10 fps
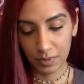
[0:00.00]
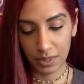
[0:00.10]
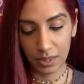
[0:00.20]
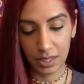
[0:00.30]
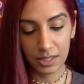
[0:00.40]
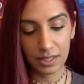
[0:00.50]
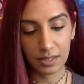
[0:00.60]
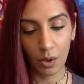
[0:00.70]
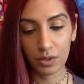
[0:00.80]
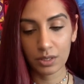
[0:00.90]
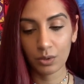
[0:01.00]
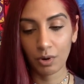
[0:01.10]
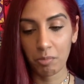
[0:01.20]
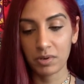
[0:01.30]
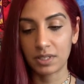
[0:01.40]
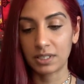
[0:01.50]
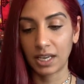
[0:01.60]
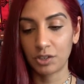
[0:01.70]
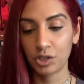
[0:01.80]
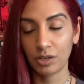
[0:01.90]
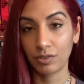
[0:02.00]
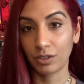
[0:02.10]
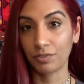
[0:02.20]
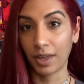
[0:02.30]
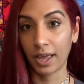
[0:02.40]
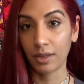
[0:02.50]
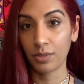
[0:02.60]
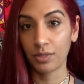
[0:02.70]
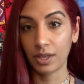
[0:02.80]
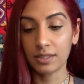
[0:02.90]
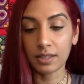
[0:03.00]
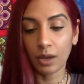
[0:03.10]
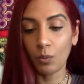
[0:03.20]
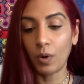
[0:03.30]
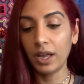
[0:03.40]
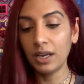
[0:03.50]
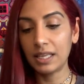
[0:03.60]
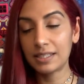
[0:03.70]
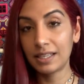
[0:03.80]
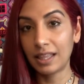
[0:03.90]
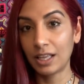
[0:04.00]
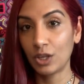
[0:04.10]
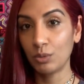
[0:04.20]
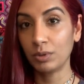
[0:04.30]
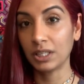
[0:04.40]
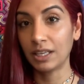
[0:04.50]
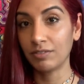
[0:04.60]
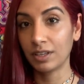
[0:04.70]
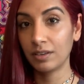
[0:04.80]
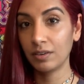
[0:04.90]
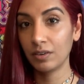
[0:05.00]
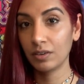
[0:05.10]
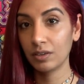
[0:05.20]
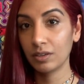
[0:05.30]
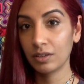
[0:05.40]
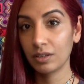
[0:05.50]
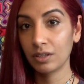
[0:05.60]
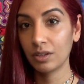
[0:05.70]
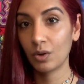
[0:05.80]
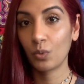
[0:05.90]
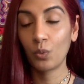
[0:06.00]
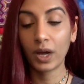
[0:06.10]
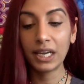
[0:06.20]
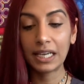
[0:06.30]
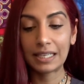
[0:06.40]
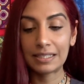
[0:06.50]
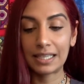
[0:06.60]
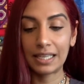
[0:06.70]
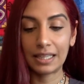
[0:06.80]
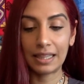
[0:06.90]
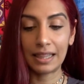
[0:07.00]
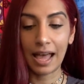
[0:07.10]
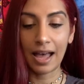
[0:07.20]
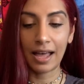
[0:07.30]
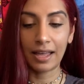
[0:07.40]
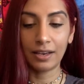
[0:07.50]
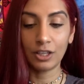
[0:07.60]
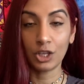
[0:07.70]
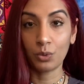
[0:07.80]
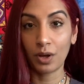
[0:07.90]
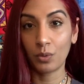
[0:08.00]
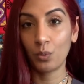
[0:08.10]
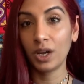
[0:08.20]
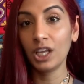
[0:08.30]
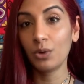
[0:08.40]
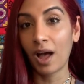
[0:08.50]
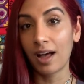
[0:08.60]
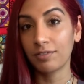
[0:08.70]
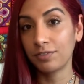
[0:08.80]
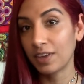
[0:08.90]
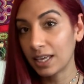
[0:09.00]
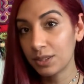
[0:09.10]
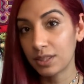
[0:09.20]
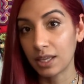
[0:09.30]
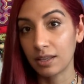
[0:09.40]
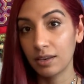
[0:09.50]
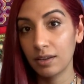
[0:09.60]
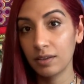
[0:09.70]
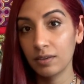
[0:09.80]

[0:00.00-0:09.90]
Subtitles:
This is also a representation of your faith. It's like, what is it that you believe in? What is it that what do you have faith in?